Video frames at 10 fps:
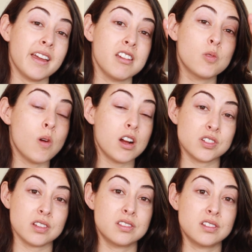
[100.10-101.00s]
a Gua
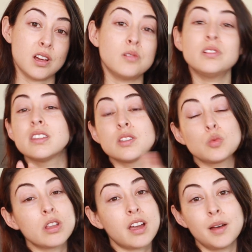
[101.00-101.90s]
Sha stone. This
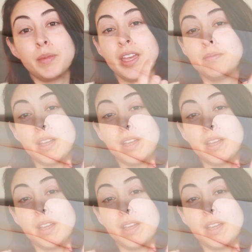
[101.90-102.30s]
will come in